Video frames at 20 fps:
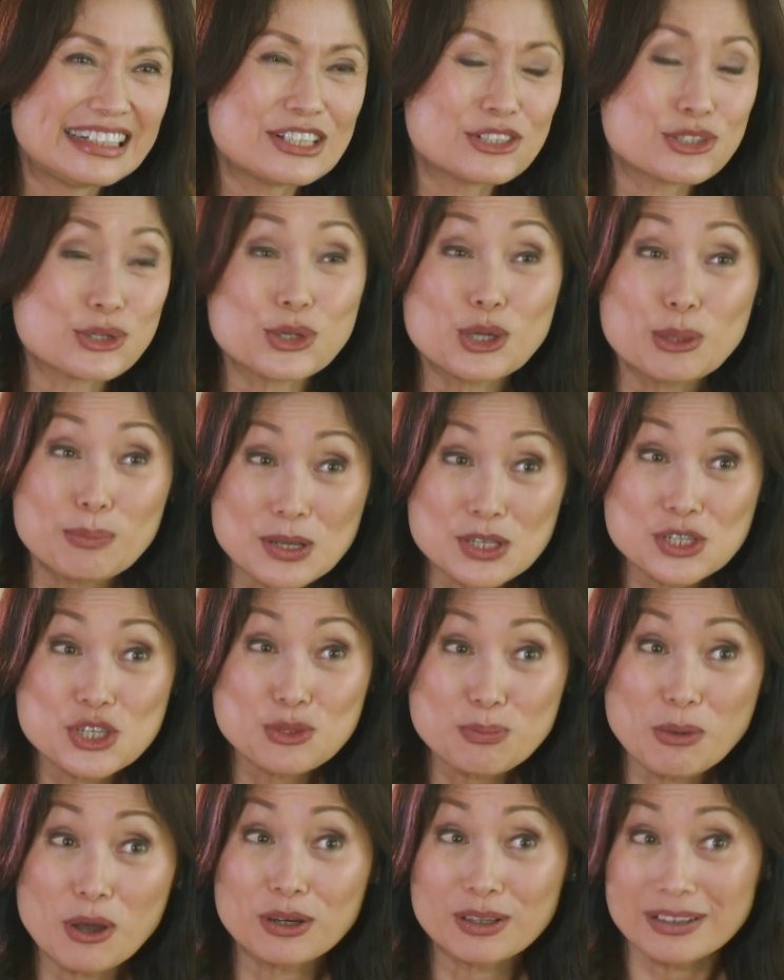So your business
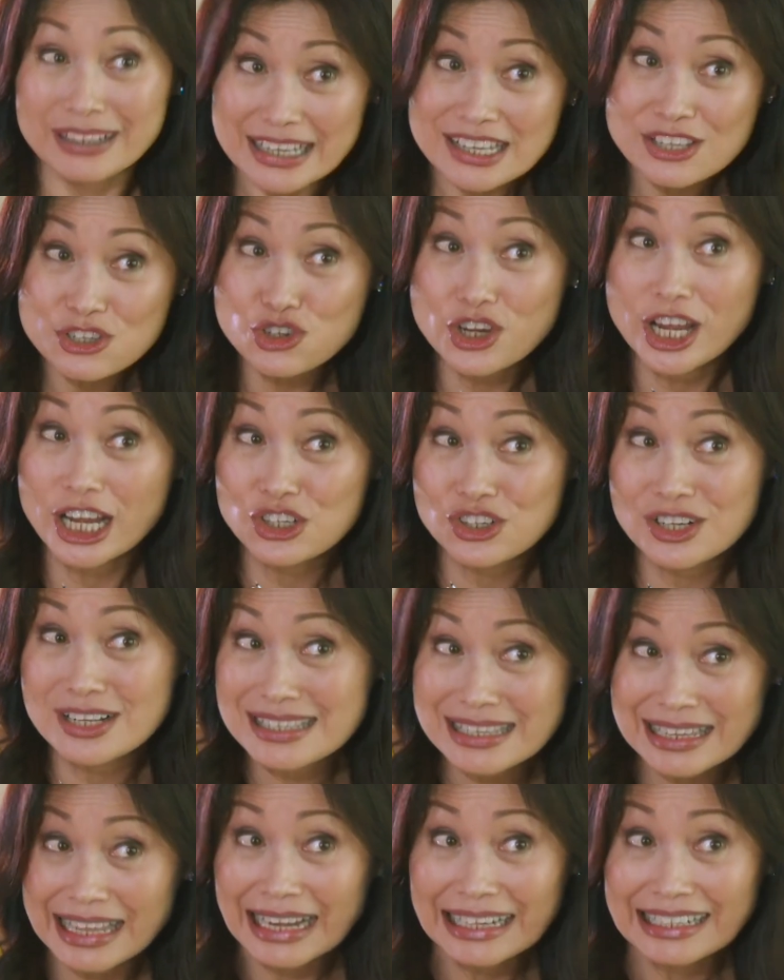model is changing
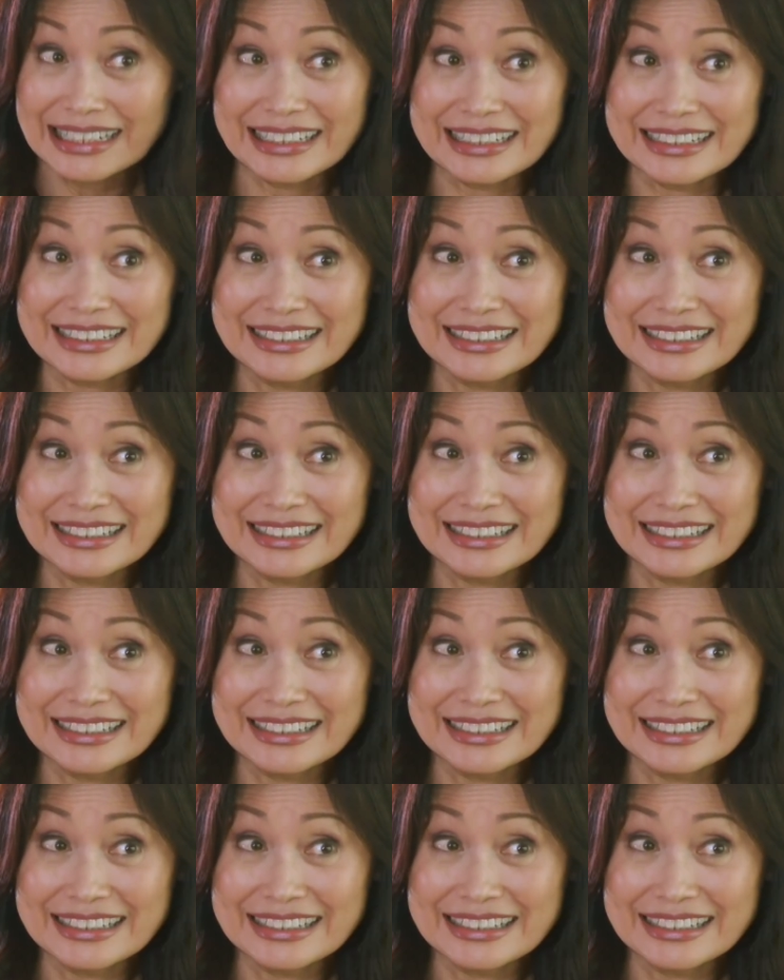slightly.